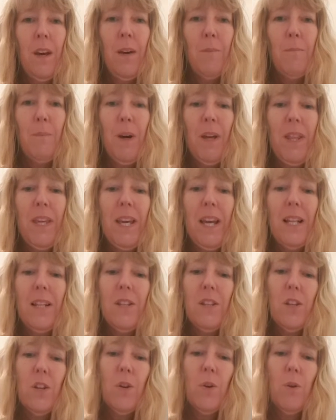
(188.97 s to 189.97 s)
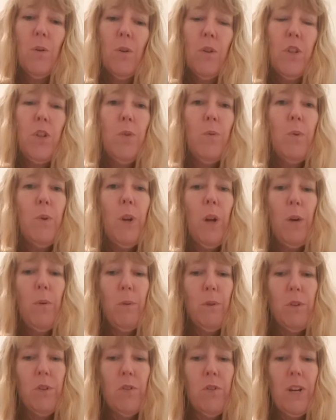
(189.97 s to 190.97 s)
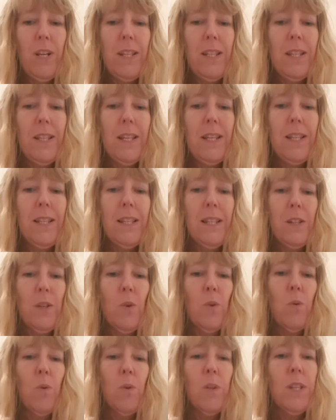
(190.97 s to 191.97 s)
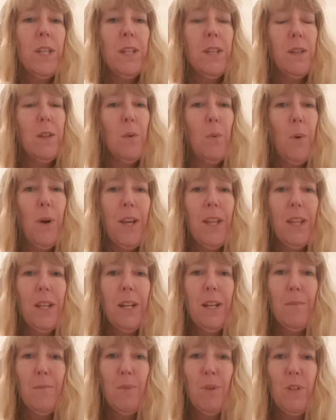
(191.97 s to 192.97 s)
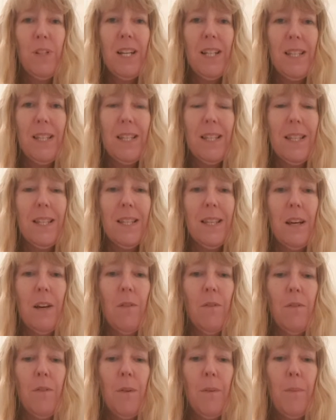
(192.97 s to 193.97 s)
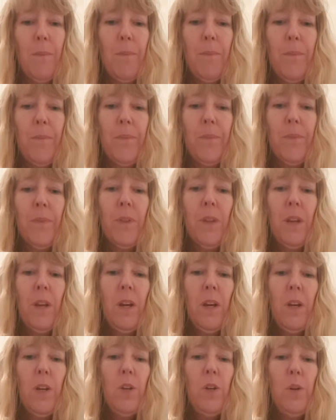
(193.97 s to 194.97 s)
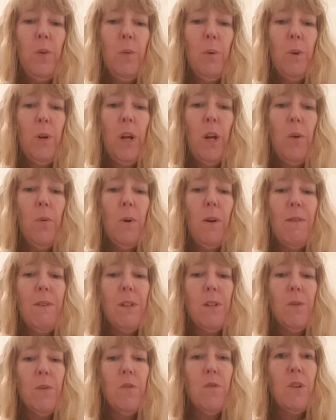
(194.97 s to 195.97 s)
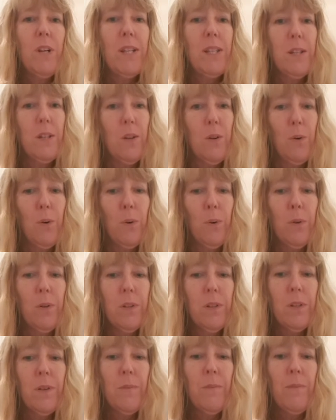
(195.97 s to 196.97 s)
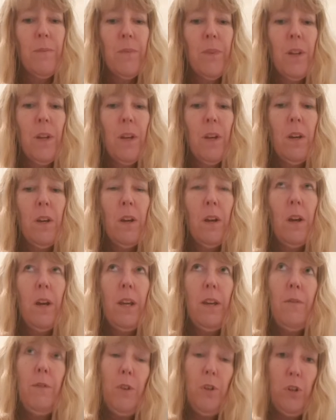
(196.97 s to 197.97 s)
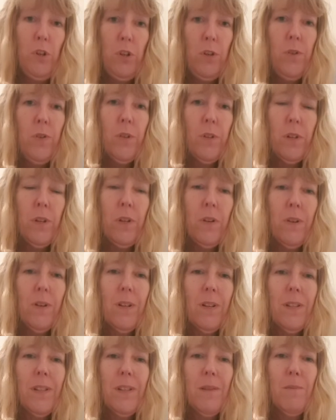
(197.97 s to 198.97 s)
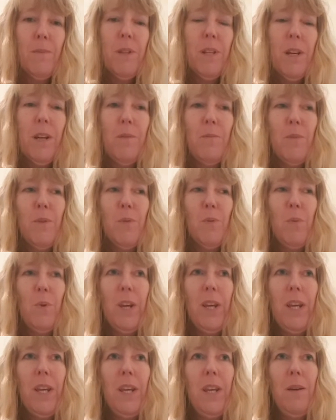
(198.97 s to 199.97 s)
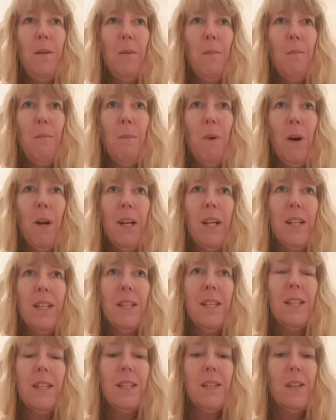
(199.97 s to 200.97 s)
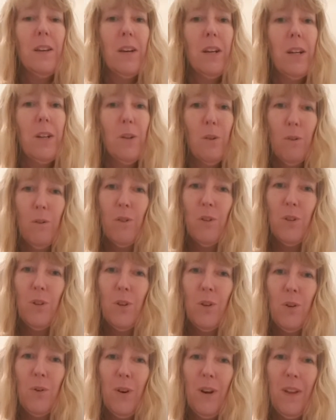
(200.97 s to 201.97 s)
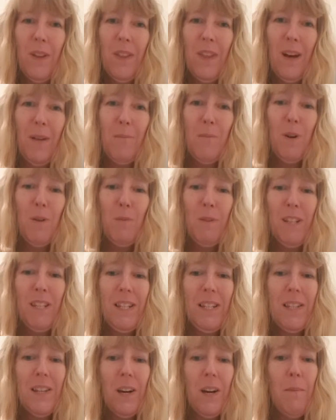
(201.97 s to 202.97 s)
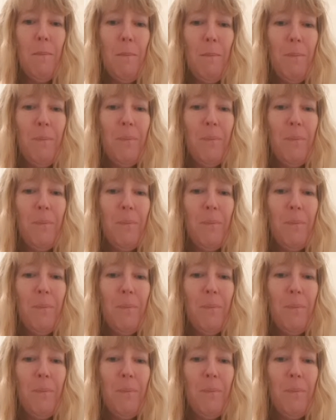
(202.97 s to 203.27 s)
By the end of the course, you will know what stress is, its causes, and the way that it presents itself. You will know whether to address the cause, if you choose to, because sometimes we might decide not to at that moment in time,